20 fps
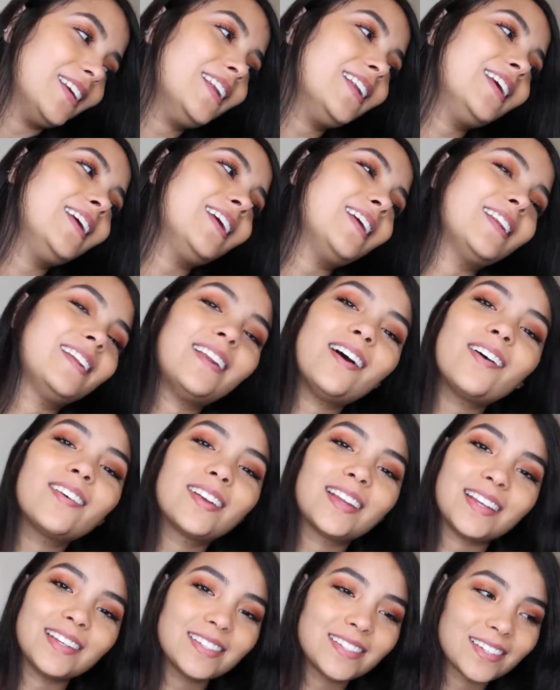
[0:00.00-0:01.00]
didn't
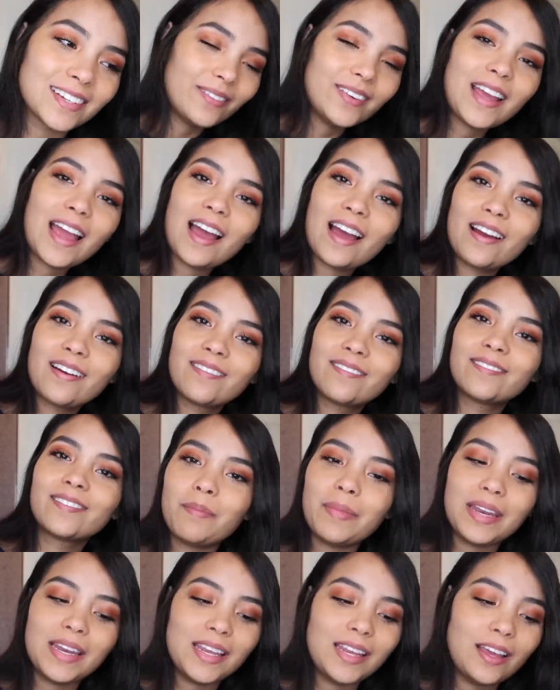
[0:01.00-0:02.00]
notice we have
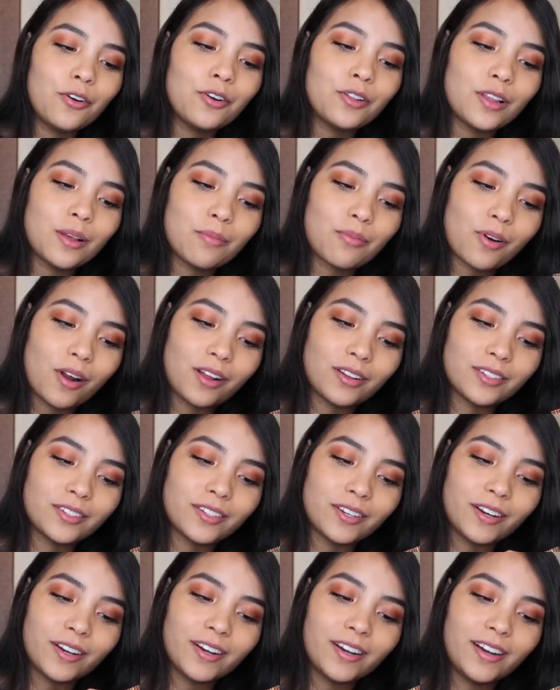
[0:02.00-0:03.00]
mini Hoola
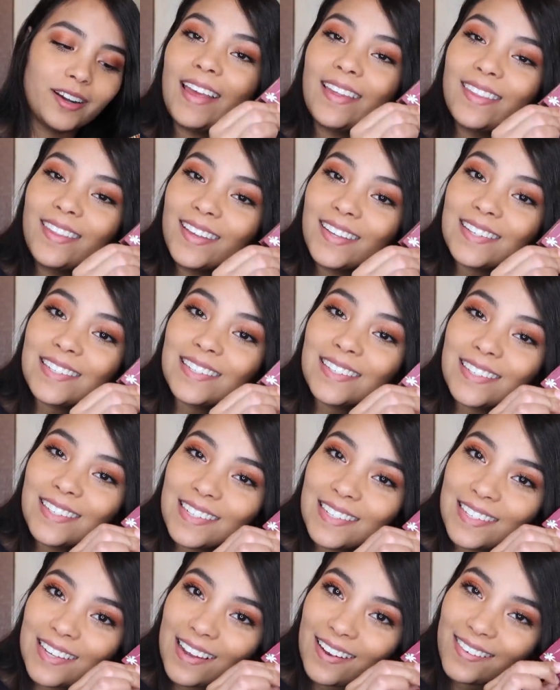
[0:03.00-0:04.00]
bronzer. And this
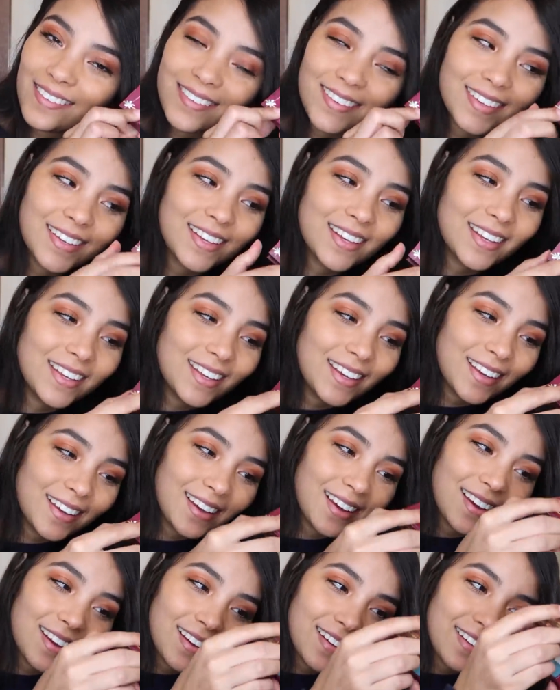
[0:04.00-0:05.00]
is so cute.
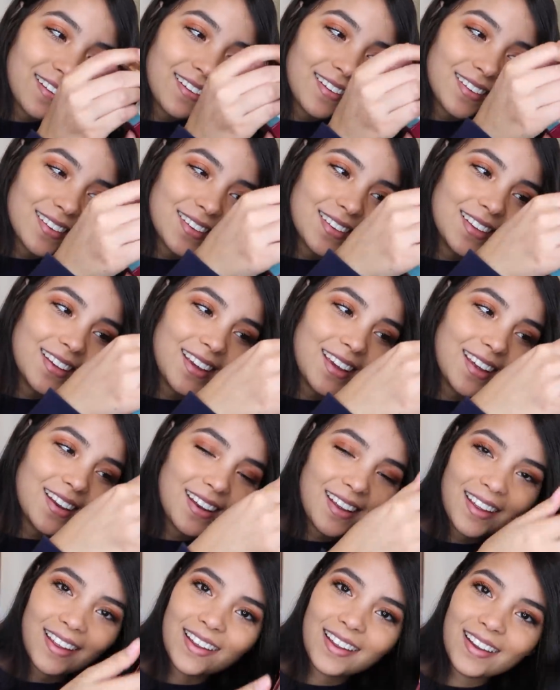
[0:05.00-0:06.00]
Look
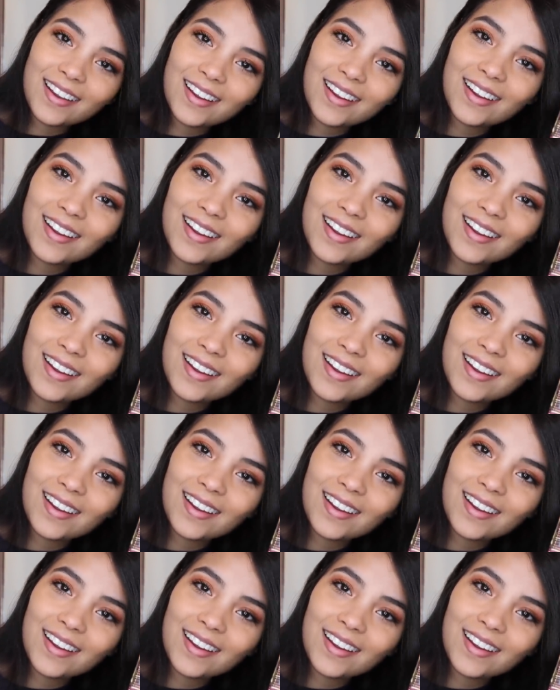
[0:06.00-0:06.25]
at it.